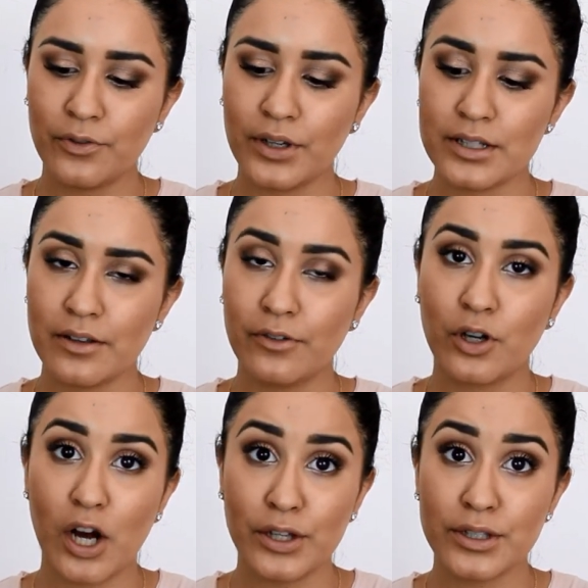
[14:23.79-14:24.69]
If you guys have
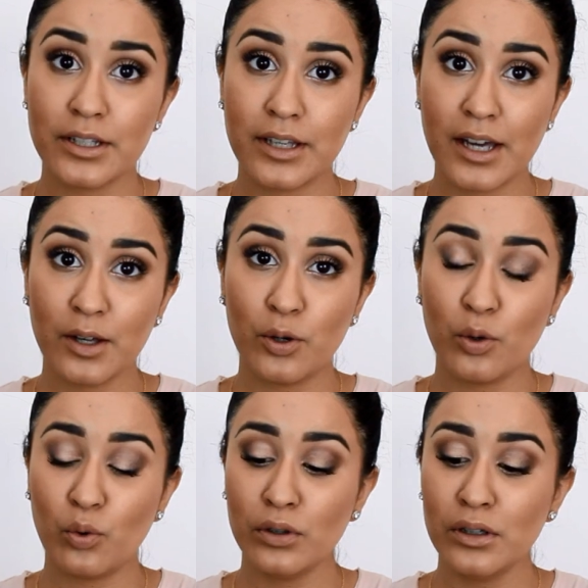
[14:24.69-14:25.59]
gone to
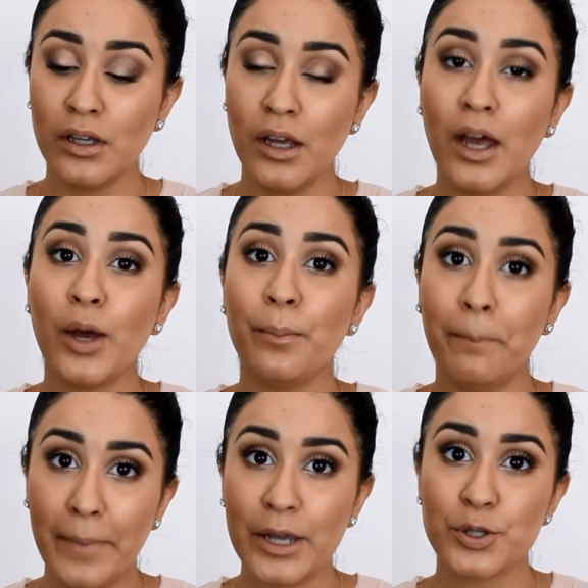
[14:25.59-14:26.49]
Cancun,
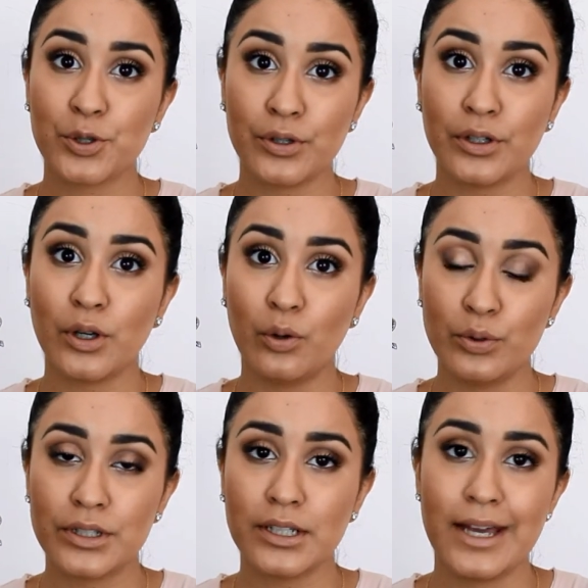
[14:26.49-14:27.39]
make sure to
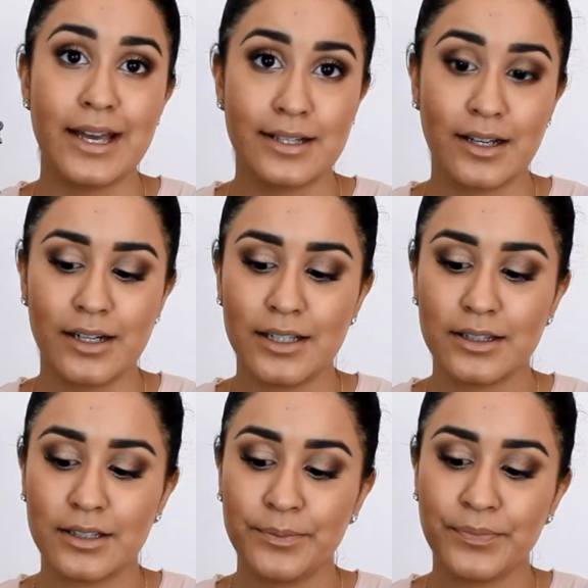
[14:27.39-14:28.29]
go to
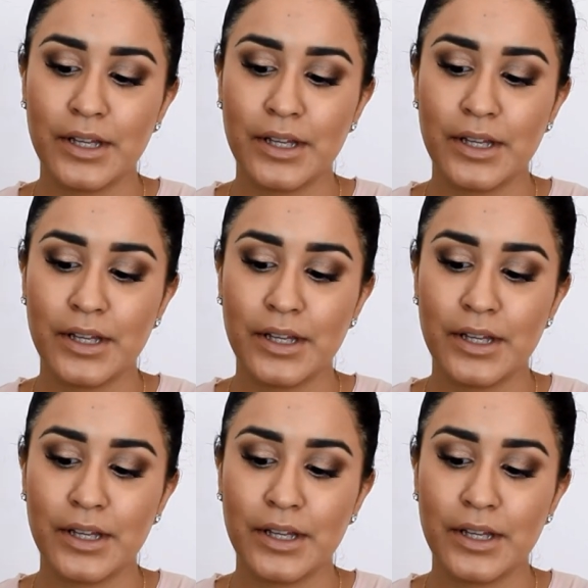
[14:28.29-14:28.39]
Escarit.